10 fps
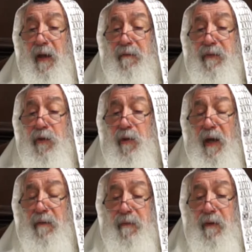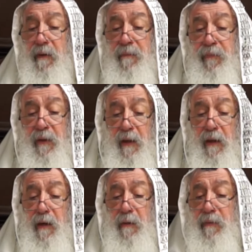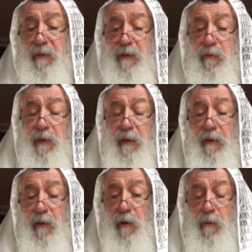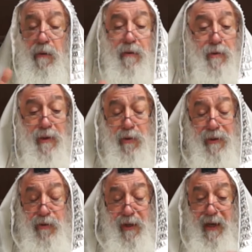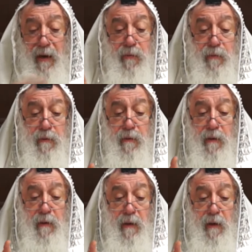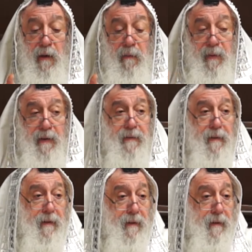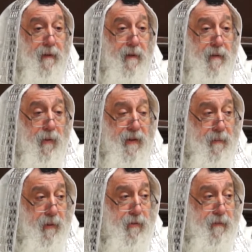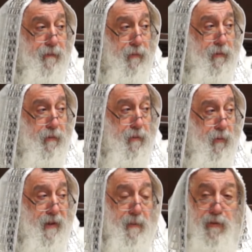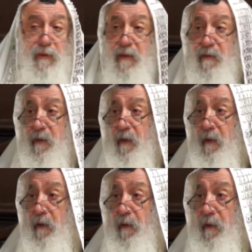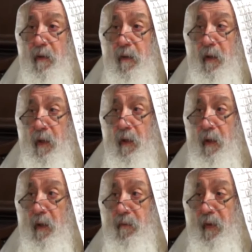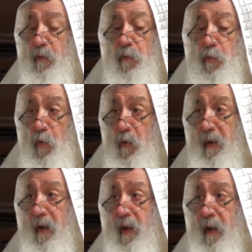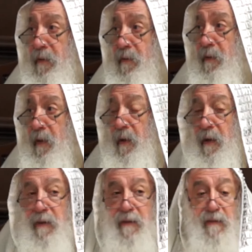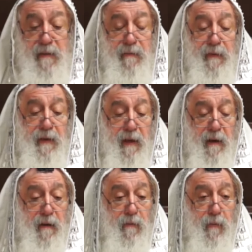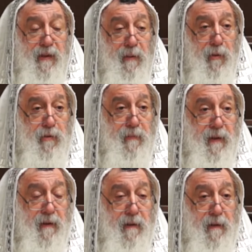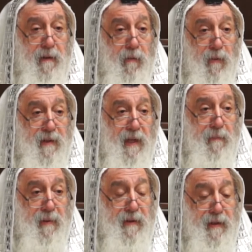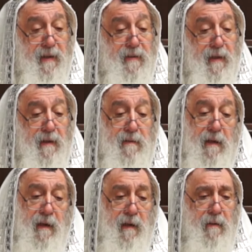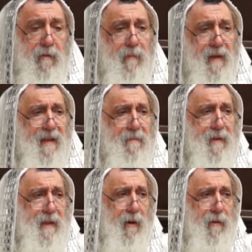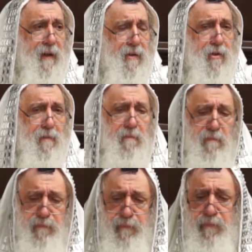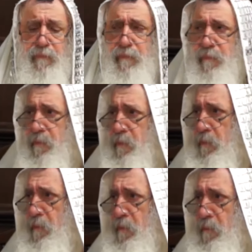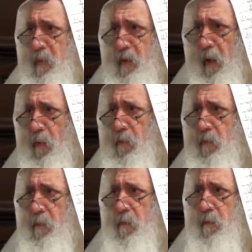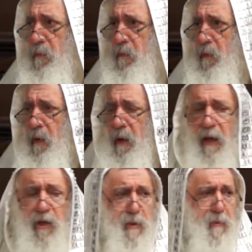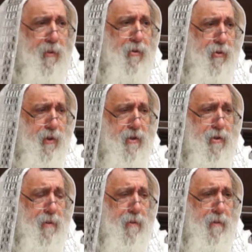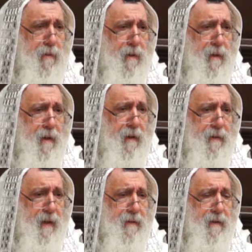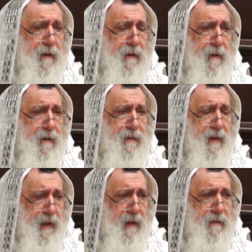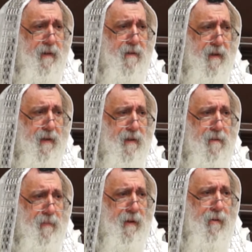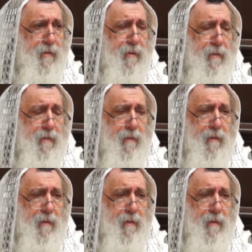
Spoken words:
after you have a herb that will grow, so you're not allowed. But what about food? What about next year? If I don't work my land in the 7th year, what about me? What's going to happen the next years? You must have bitachon Hashem. Bitachon. Hashem wants to teach you that the land it doesn't belong to you.